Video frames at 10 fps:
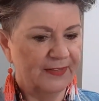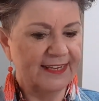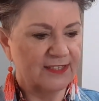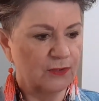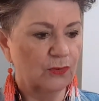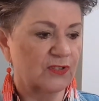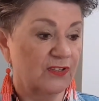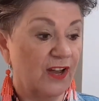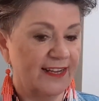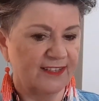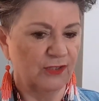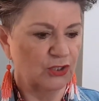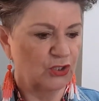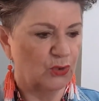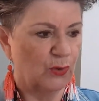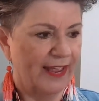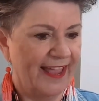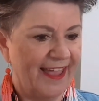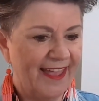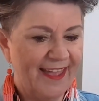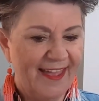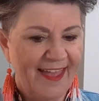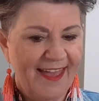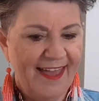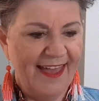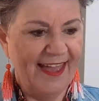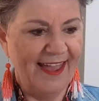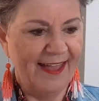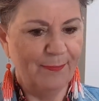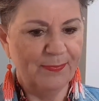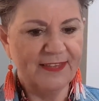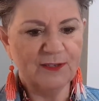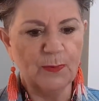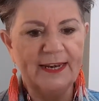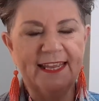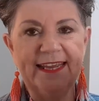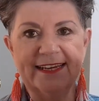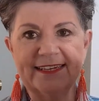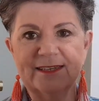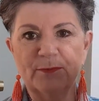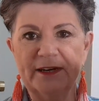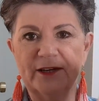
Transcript: it looks nice on short hair. And this one here is pretty